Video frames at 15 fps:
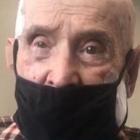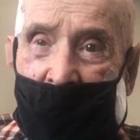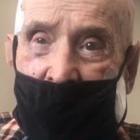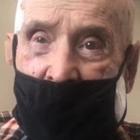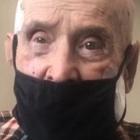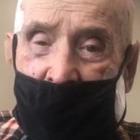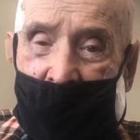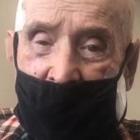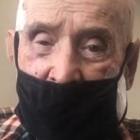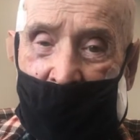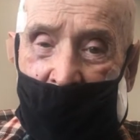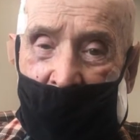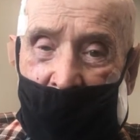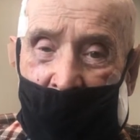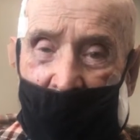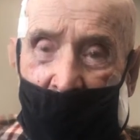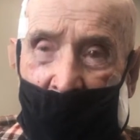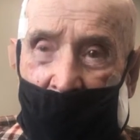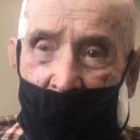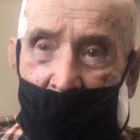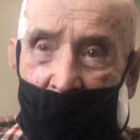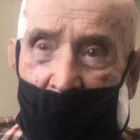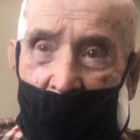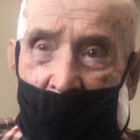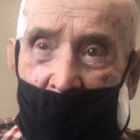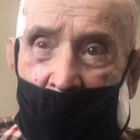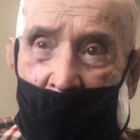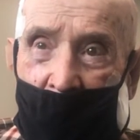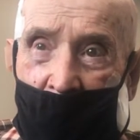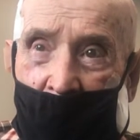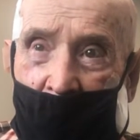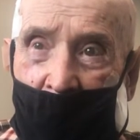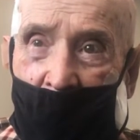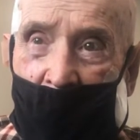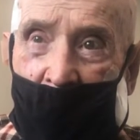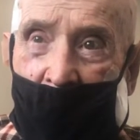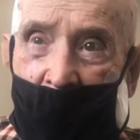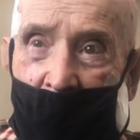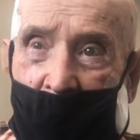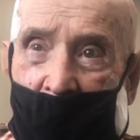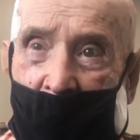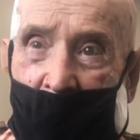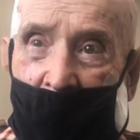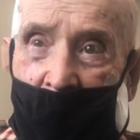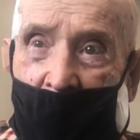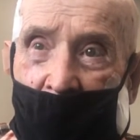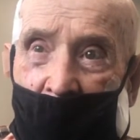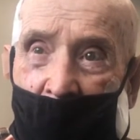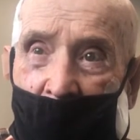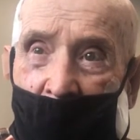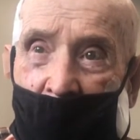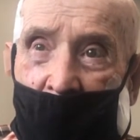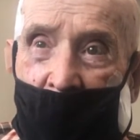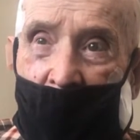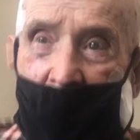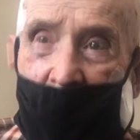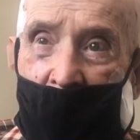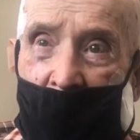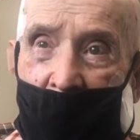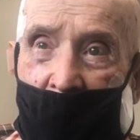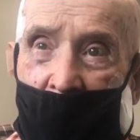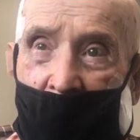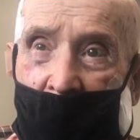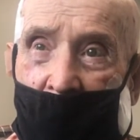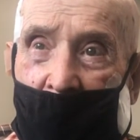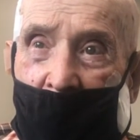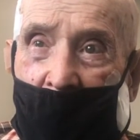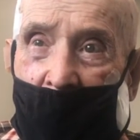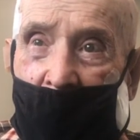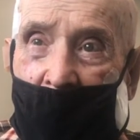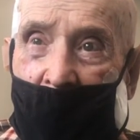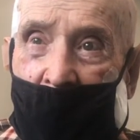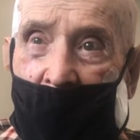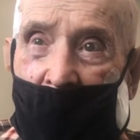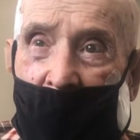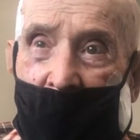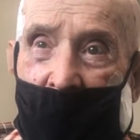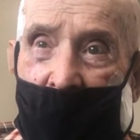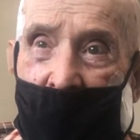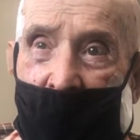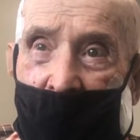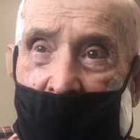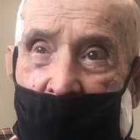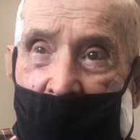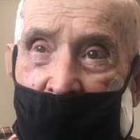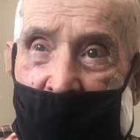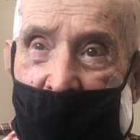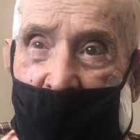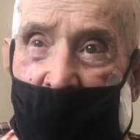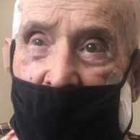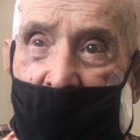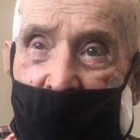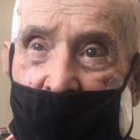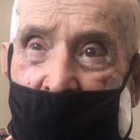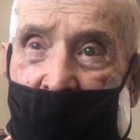So did you take a ship over to the first Japanese island